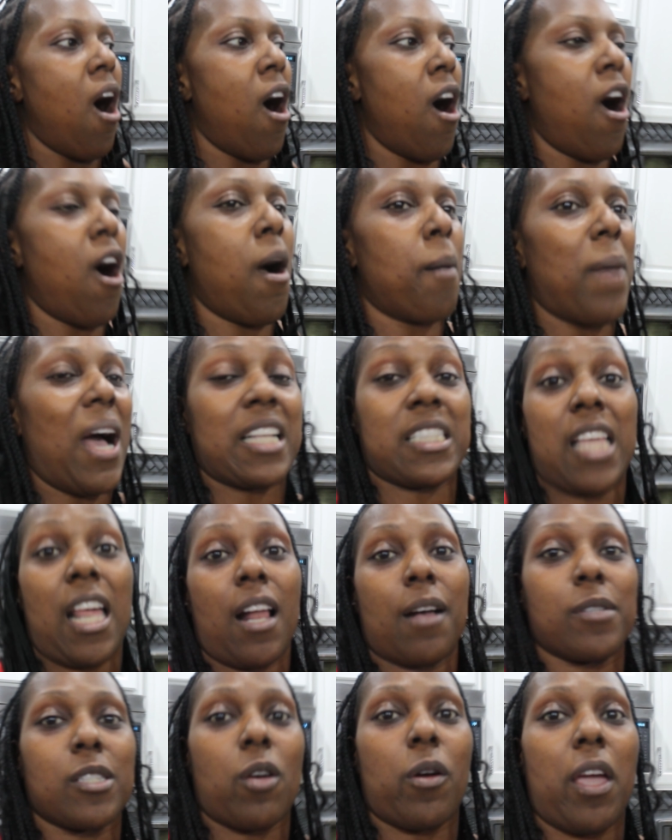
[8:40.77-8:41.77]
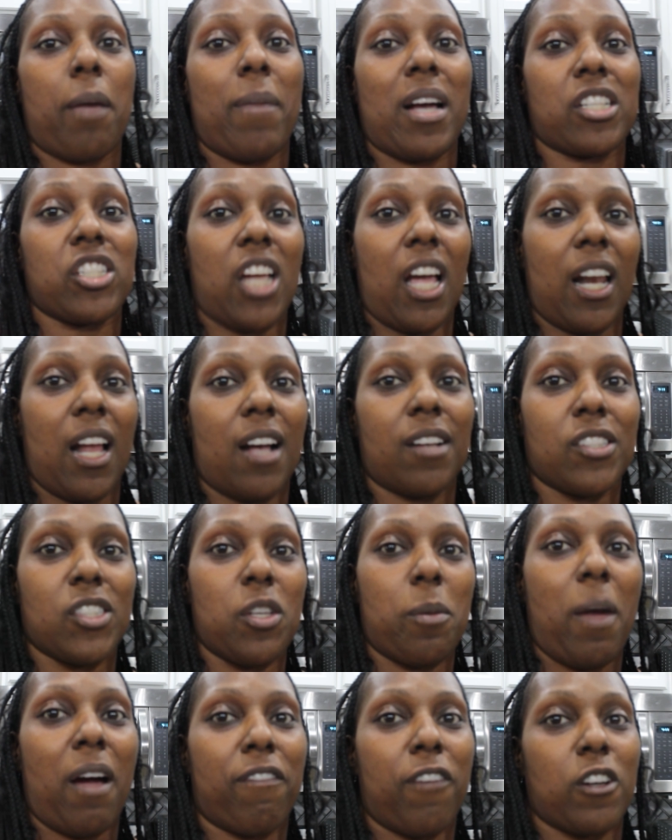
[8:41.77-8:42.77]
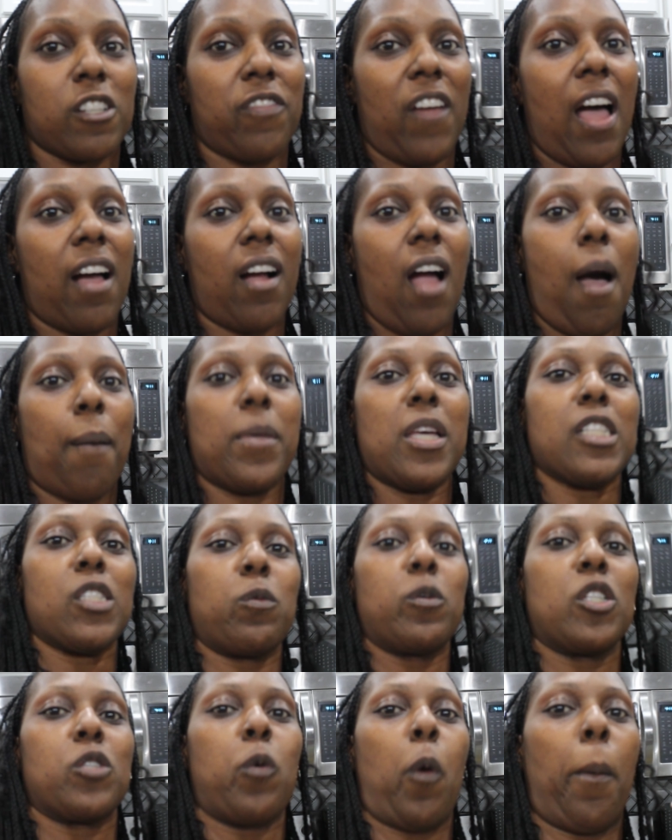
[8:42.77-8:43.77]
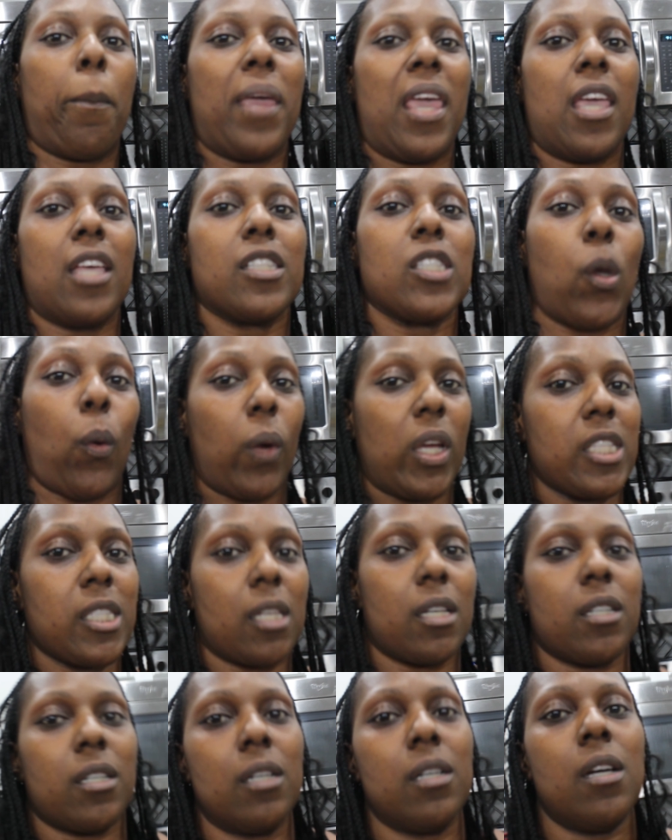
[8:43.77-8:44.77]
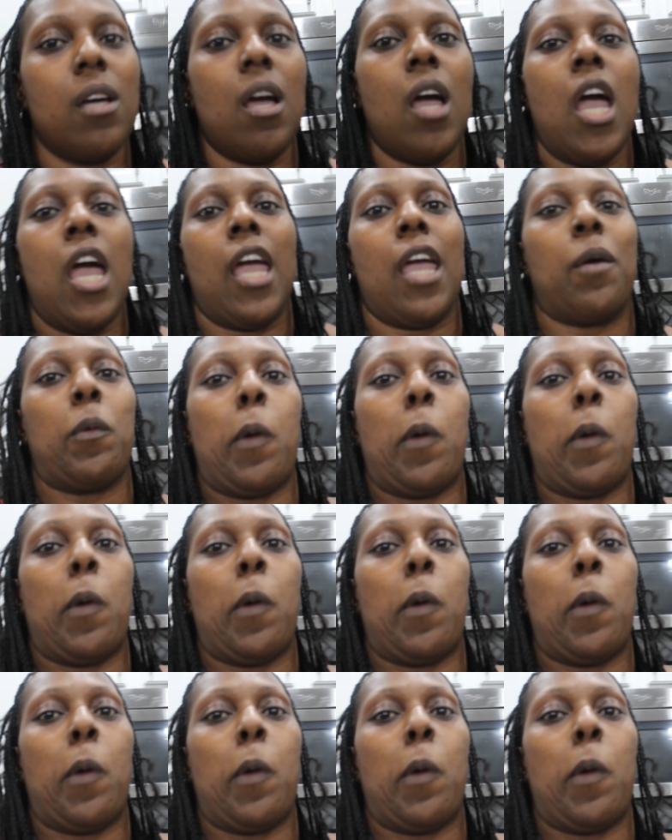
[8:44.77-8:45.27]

Um, I said I was gonna give my shout outs to my first five comments, which would be Teresa, yeah.